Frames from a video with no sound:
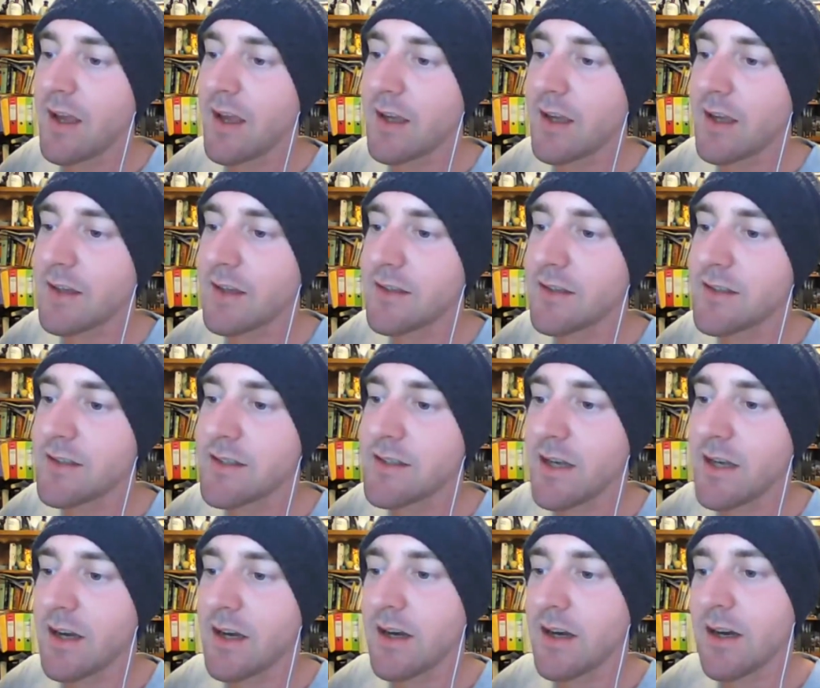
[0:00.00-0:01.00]

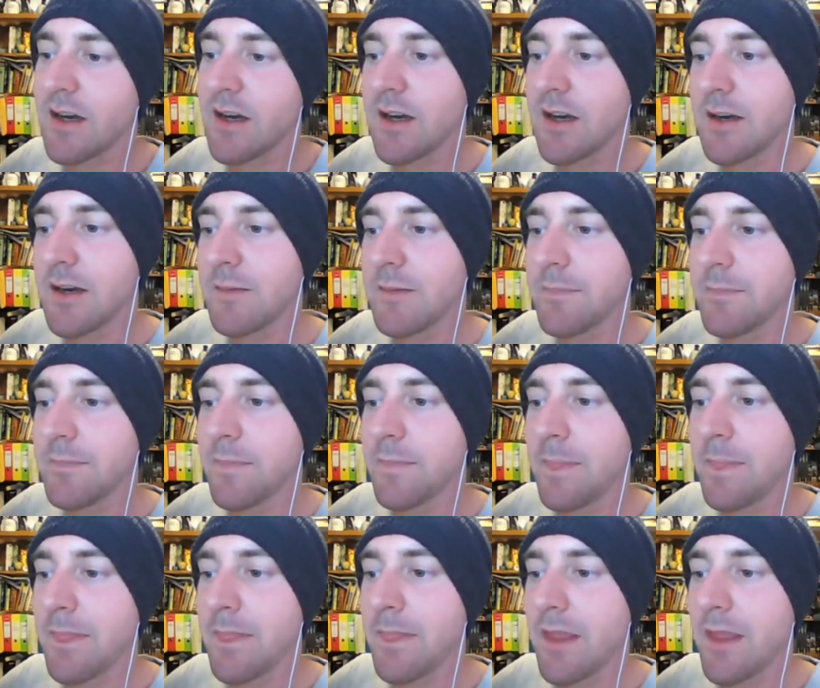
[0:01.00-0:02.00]
And I'm
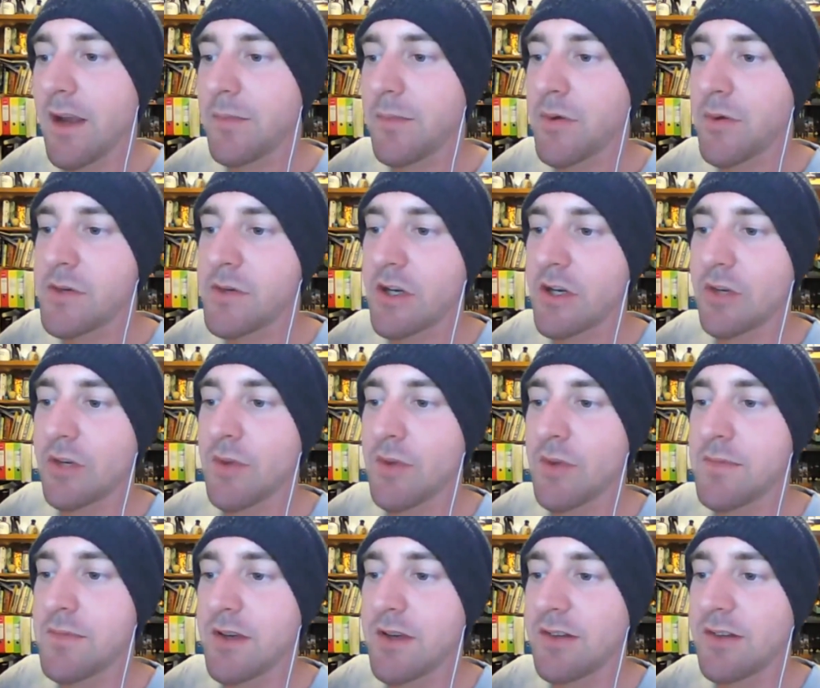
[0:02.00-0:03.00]
probably not
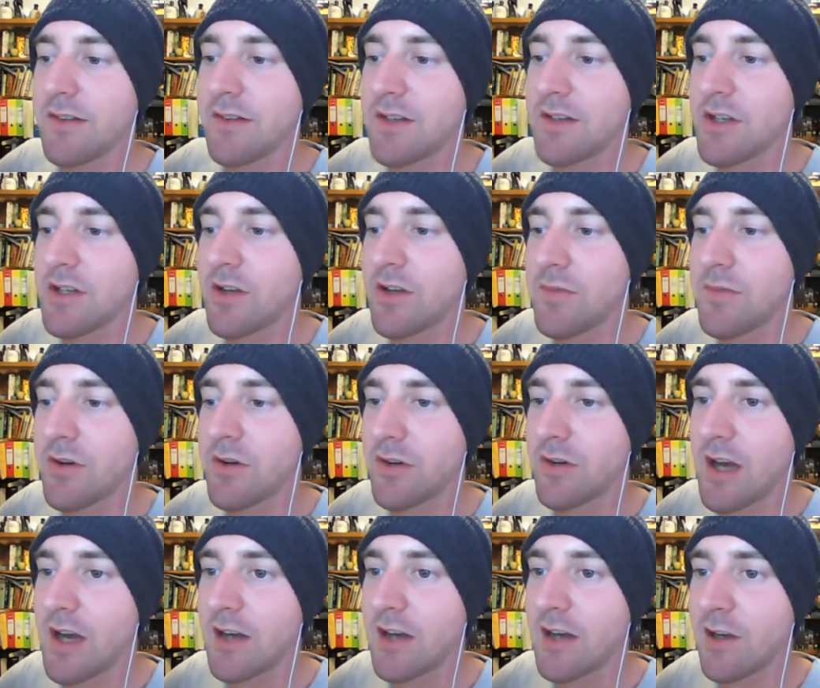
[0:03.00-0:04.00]
going to win because the new
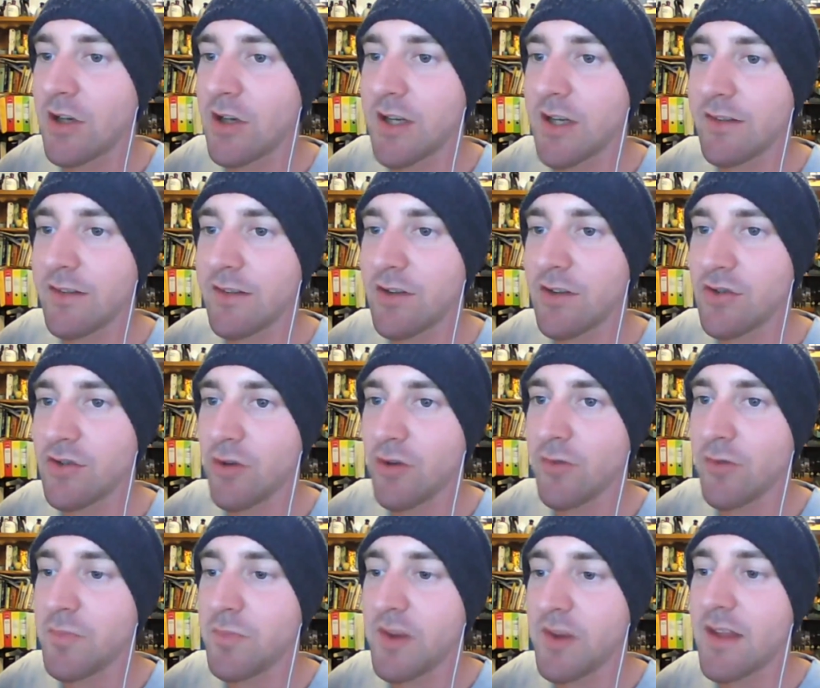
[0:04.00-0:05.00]
Imperial Guard Codex got
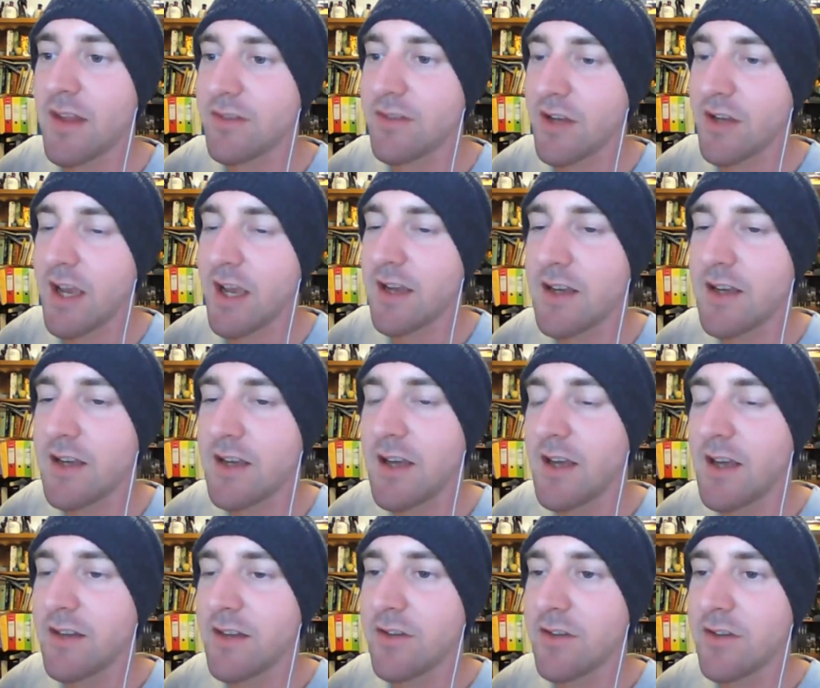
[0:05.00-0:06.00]
dropped, but that's okay.
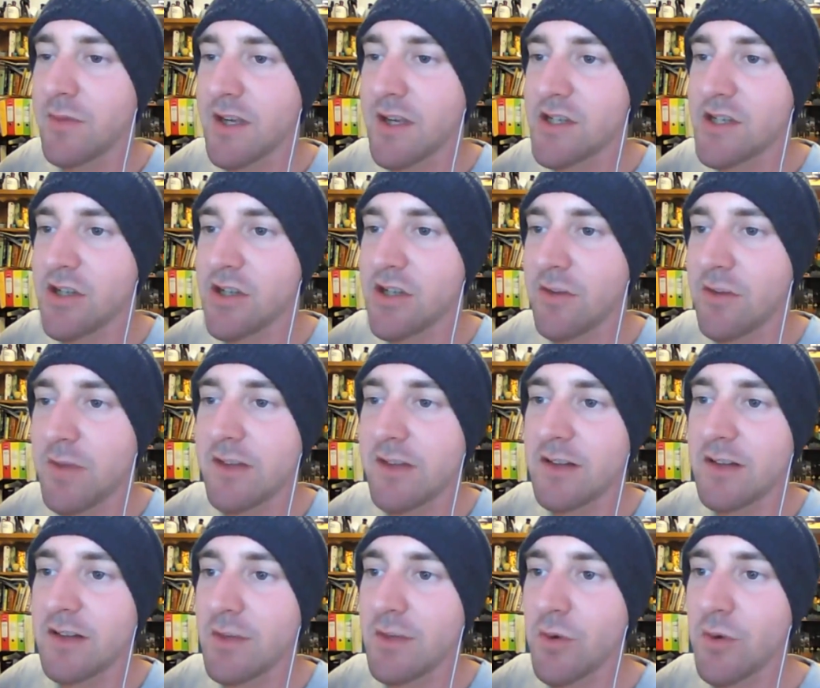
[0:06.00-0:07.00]
It's not a big issue. Basically,
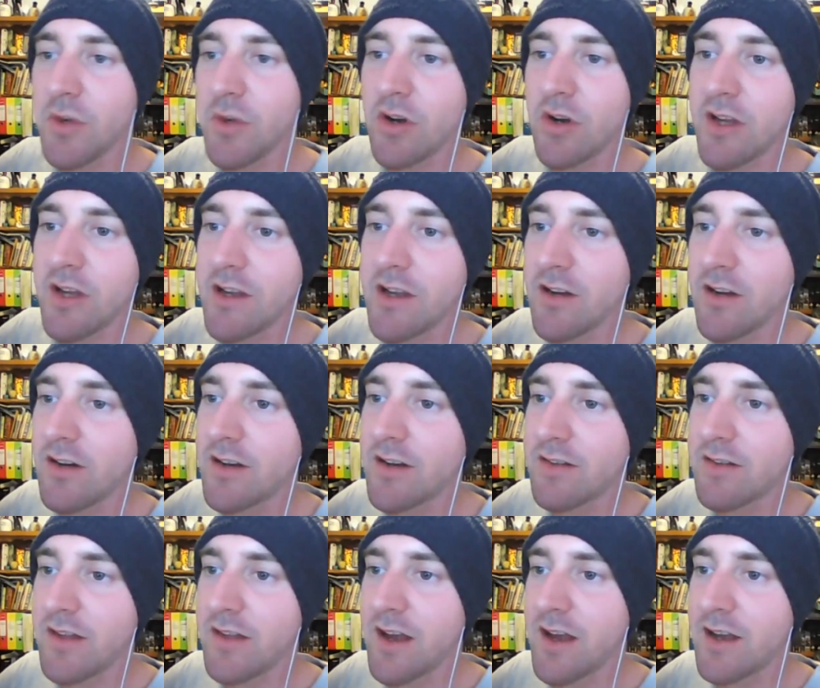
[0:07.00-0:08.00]
what we got here is
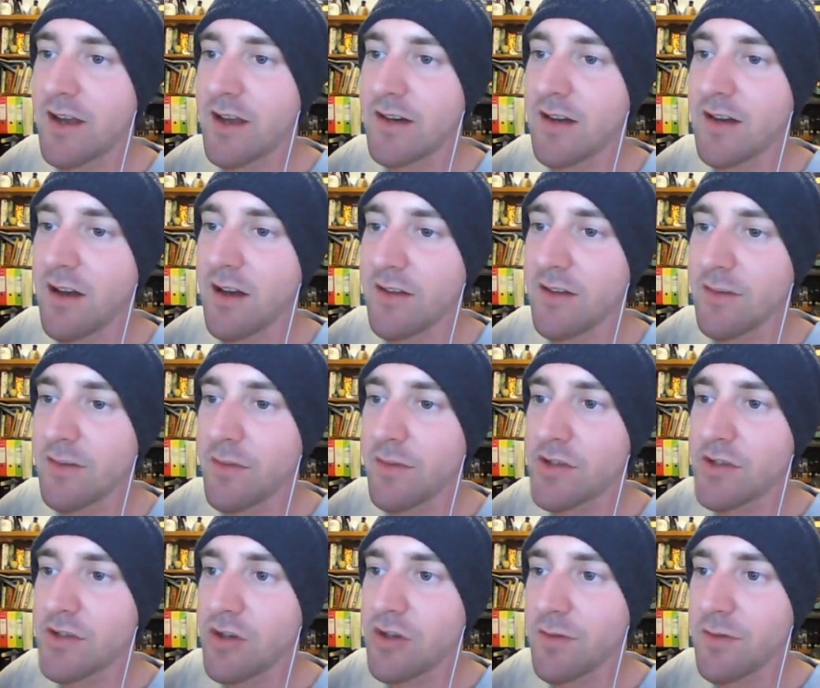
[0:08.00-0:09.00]
that some of the
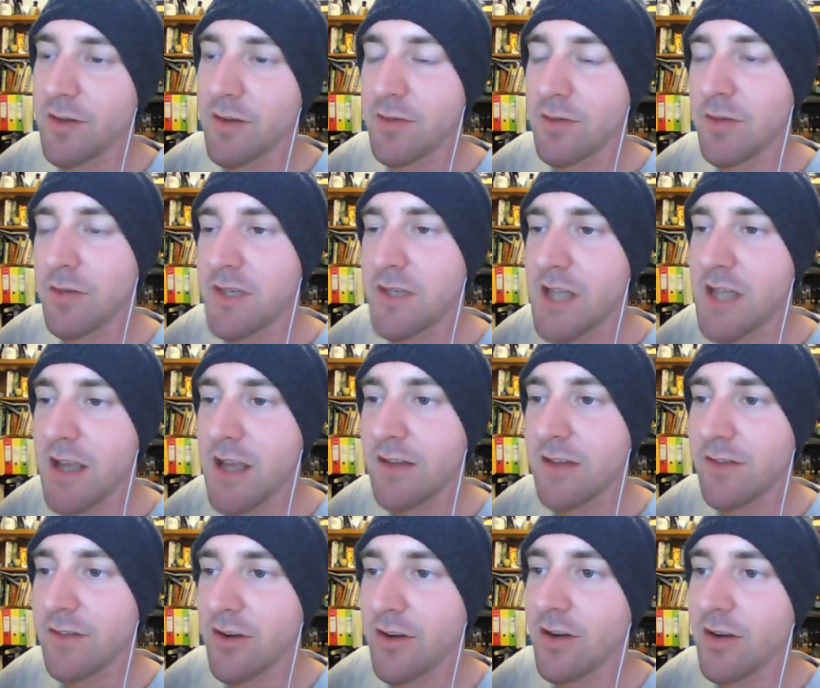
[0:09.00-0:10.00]
troops that I'm going to be taking, so
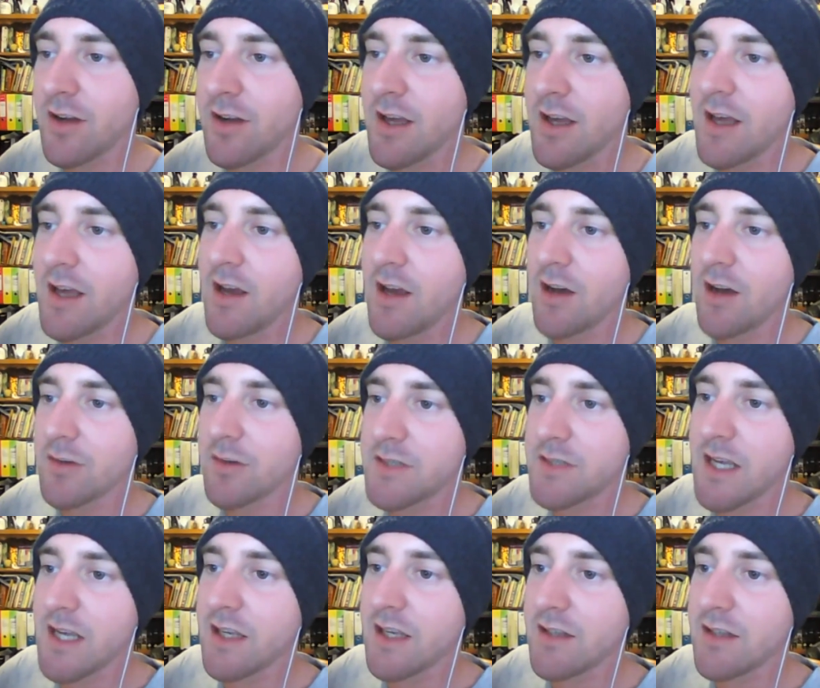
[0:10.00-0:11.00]
I'm going to be
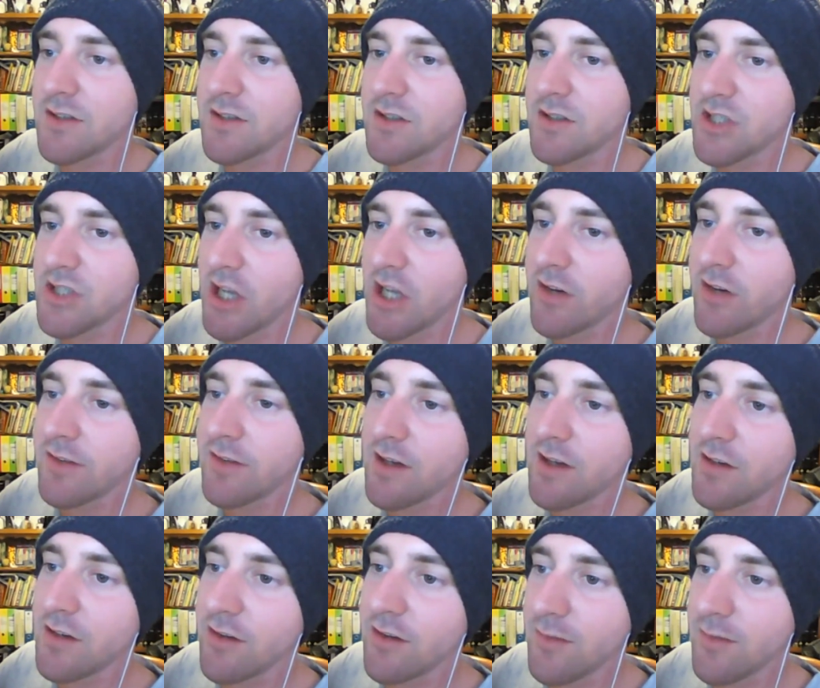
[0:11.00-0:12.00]
taking Shadow Sun, who's
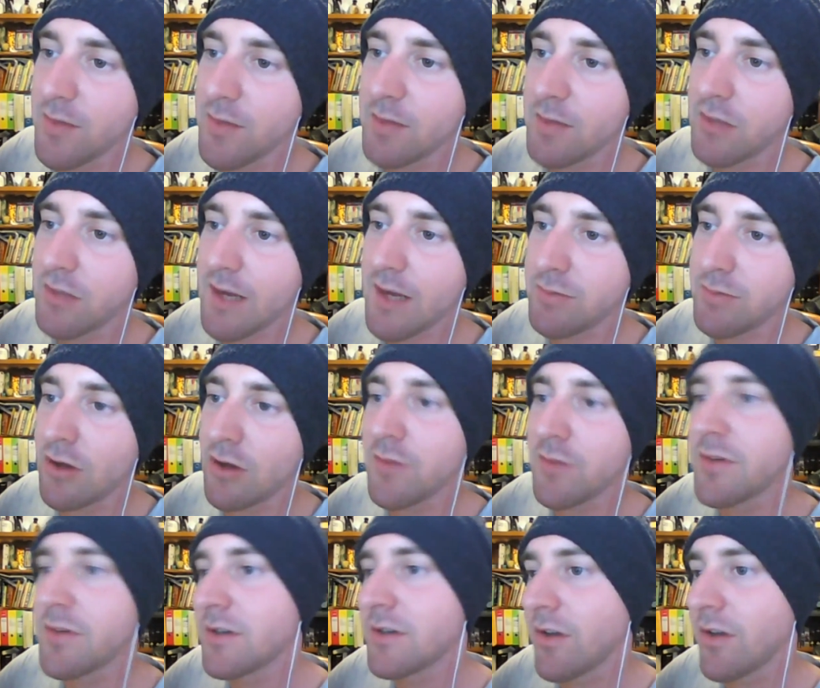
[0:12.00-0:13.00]
a big black blob
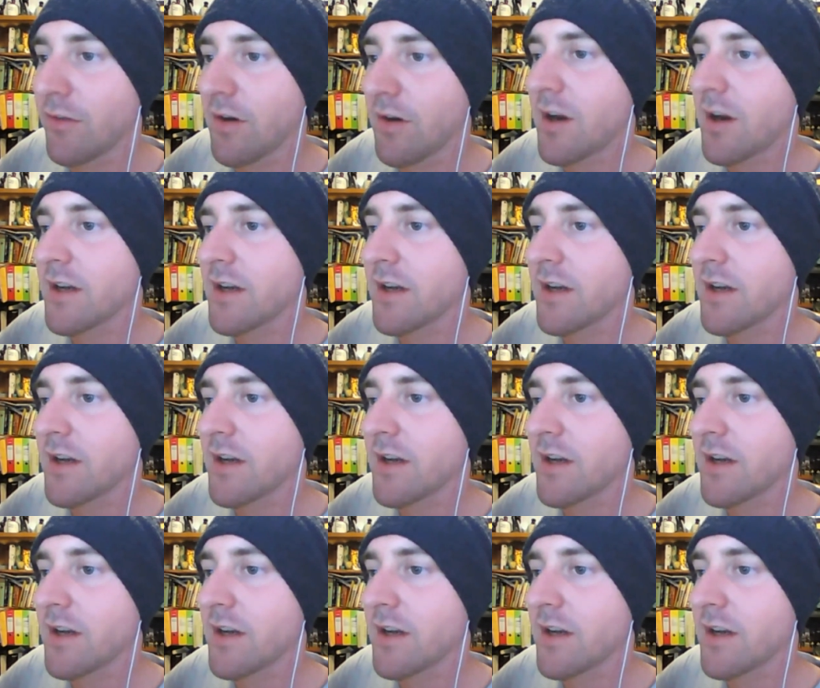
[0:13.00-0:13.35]
on the right.